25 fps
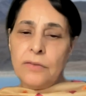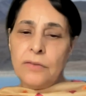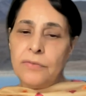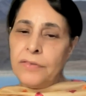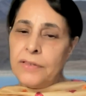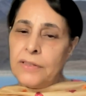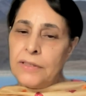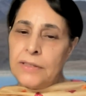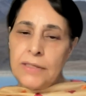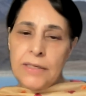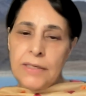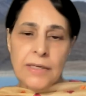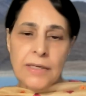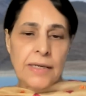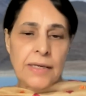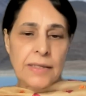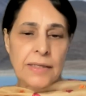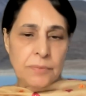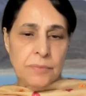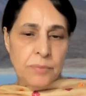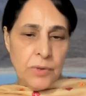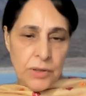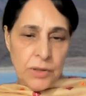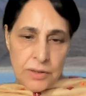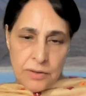of India
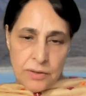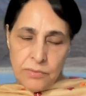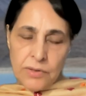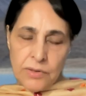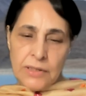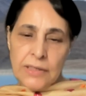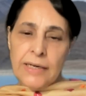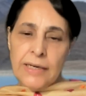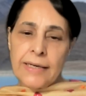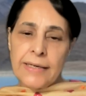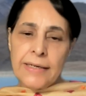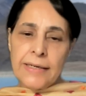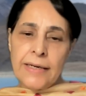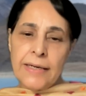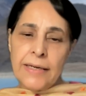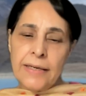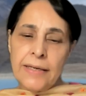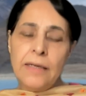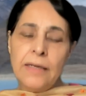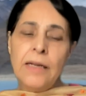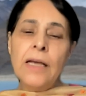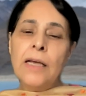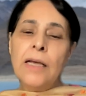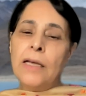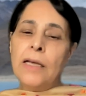has brought out a
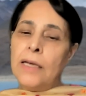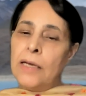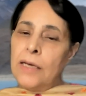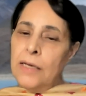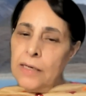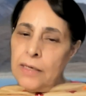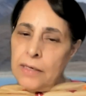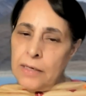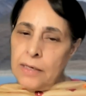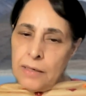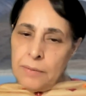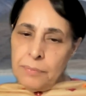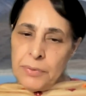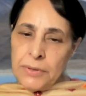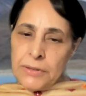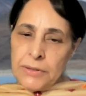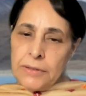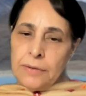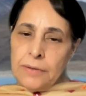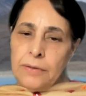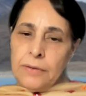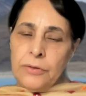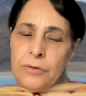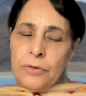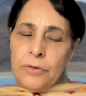guideline, uh, but
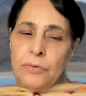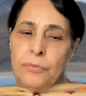you okay.